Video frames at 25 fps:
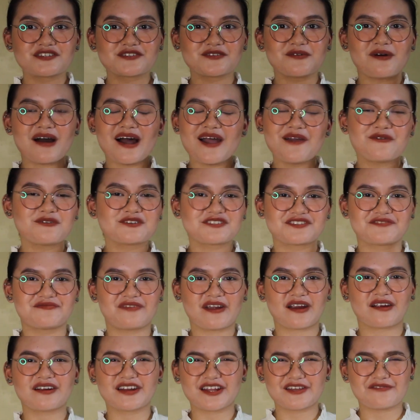So I was
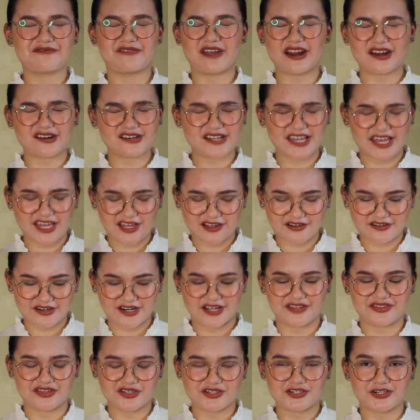very, very
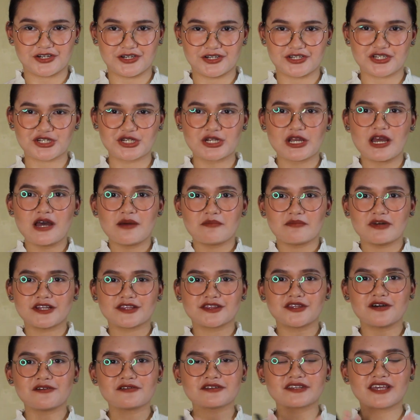angry at the church.
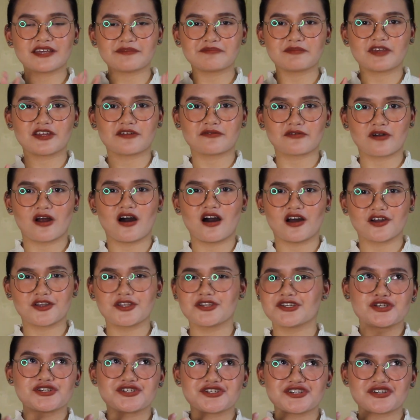But don't get me
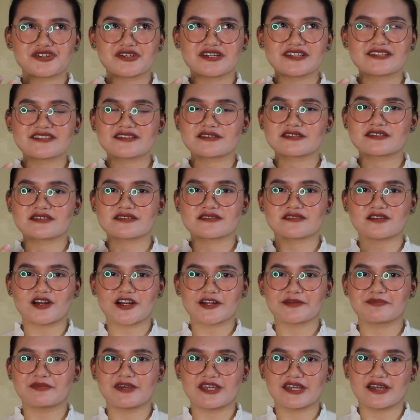wrong, you shouldn't
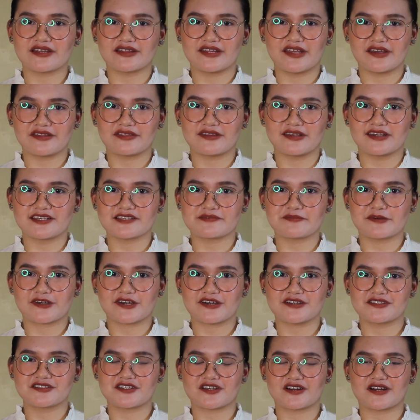start being an atheist
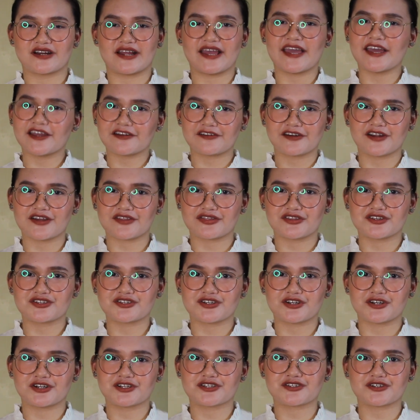because you're angry at the
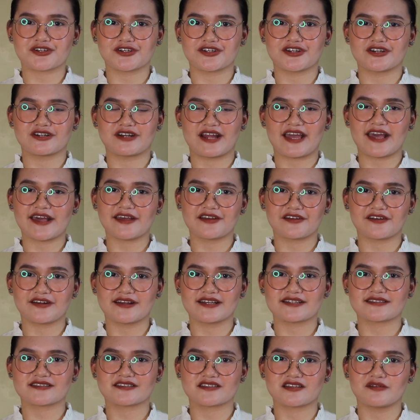church, or you're
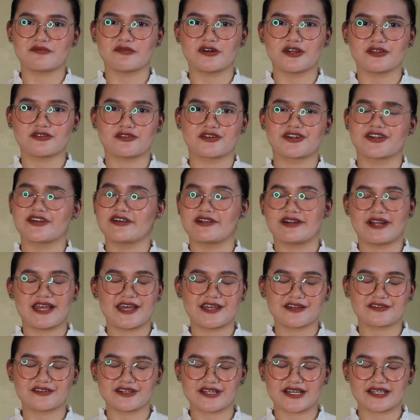angry at someone, or you're
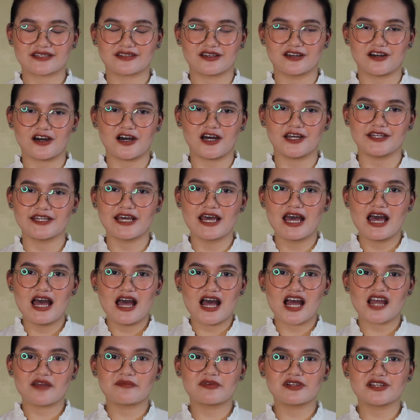angry at God.
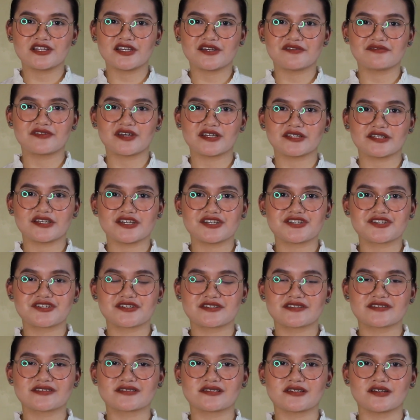I believe that it
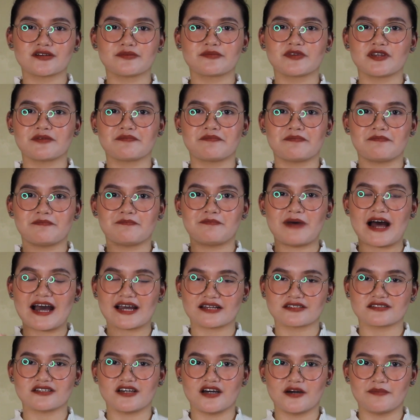should still be
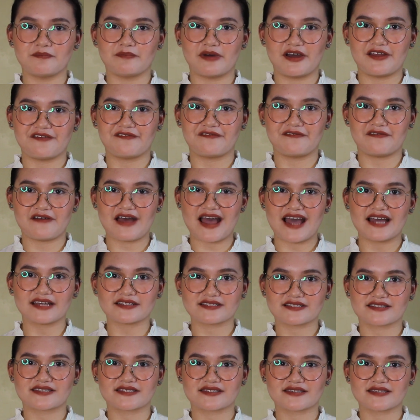backed up by
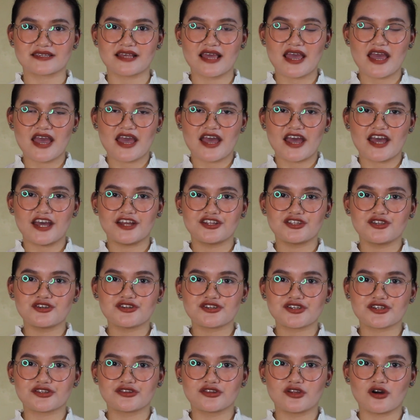facts, and
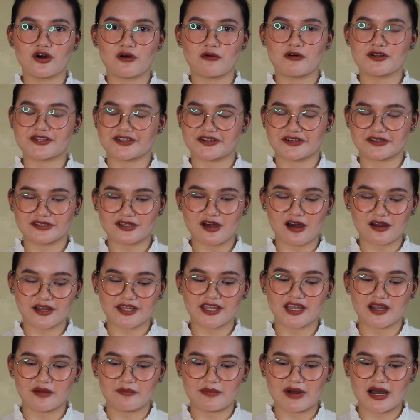you should know what you're
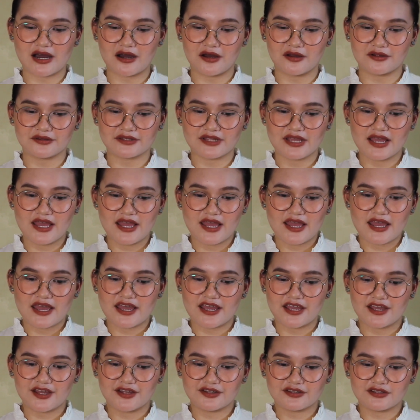talking about.
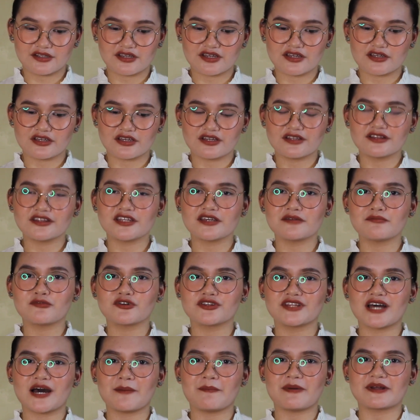And hindi
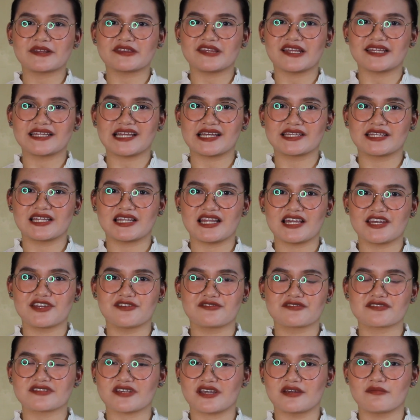mo dapat nadadala
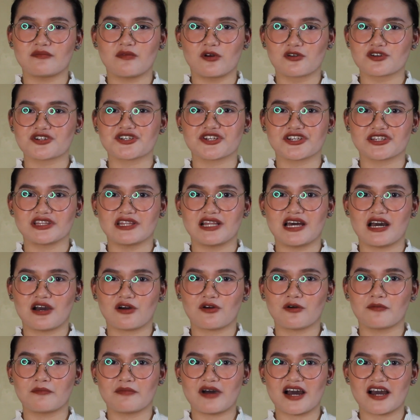yun sa emotion
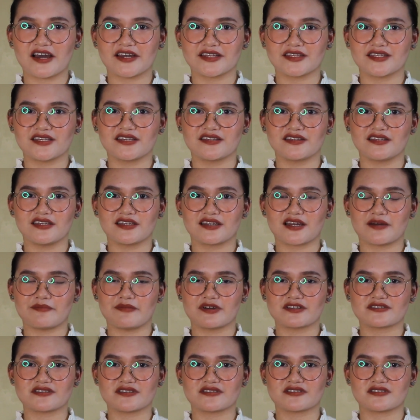lang kung bakit hindi
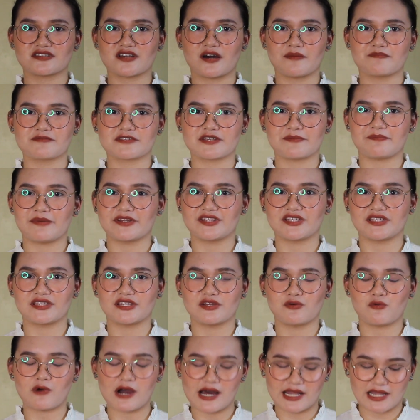ka magsastop sa
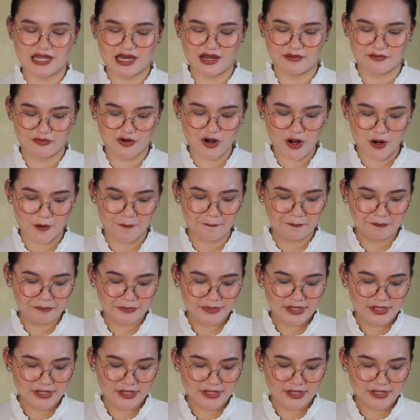paniniwala mo.